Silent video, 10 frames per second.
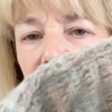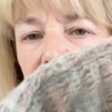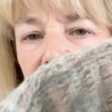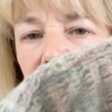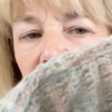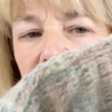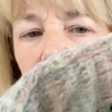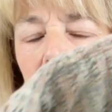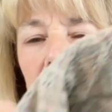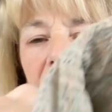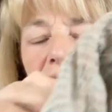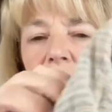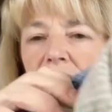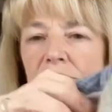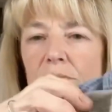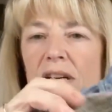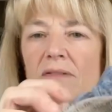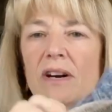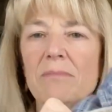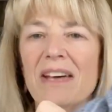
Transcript: is a size small, and there's 3 of them.